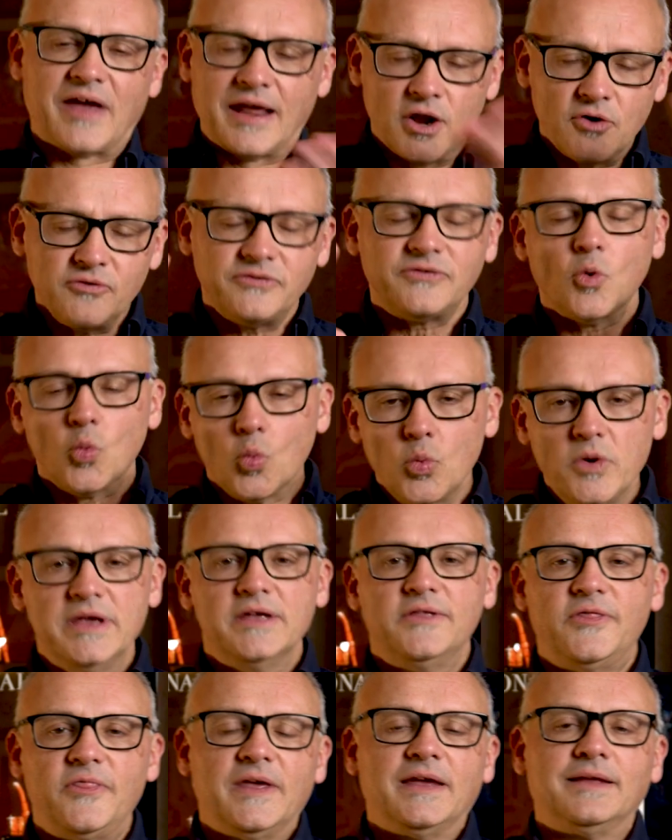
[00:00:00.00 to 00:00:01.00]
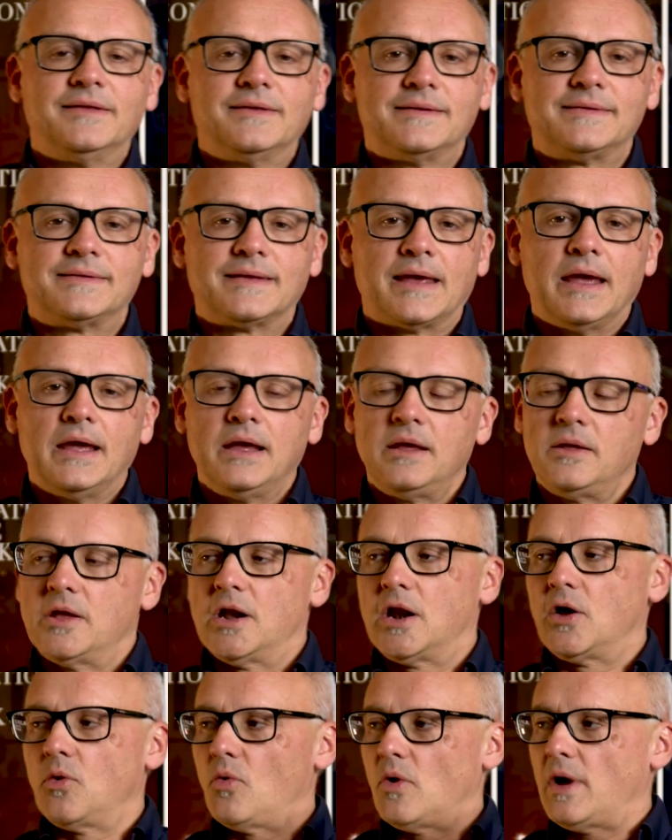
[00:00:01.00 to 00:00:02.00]
I know it's a weird thing to say,
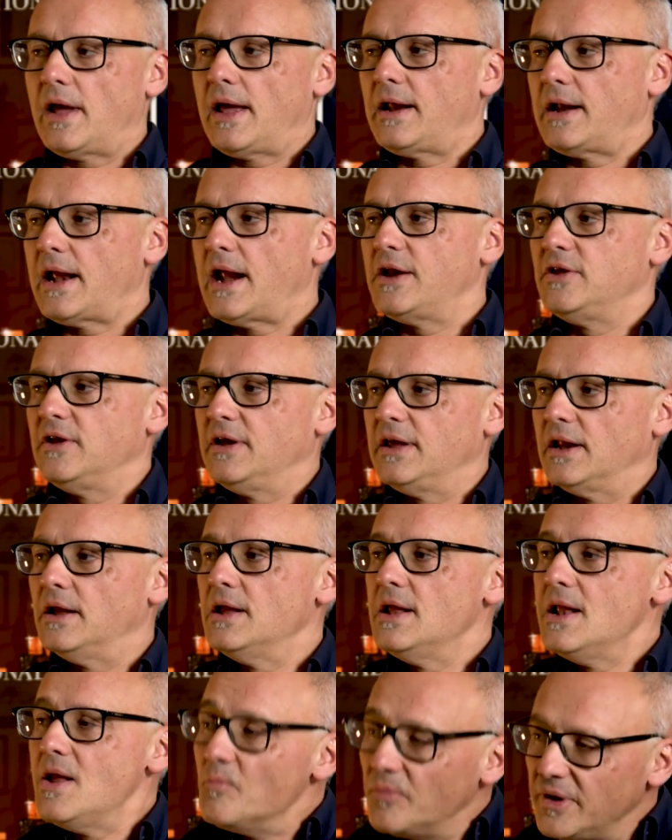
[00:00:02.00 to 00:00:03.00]
how do you get it?